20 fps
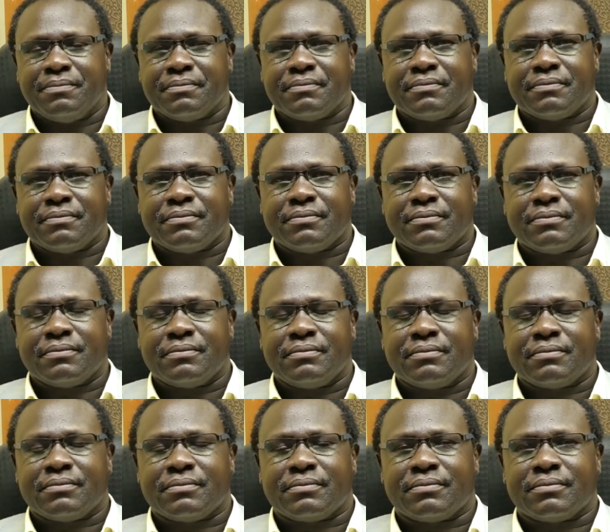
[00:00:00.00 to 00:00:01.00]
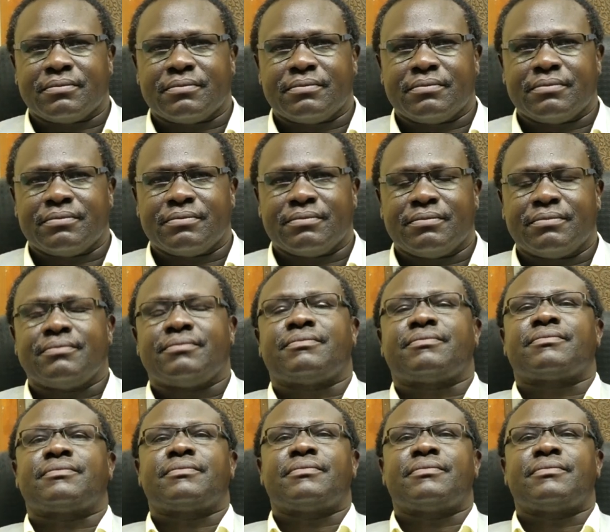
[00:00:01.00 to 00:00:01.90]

Nobody speaks.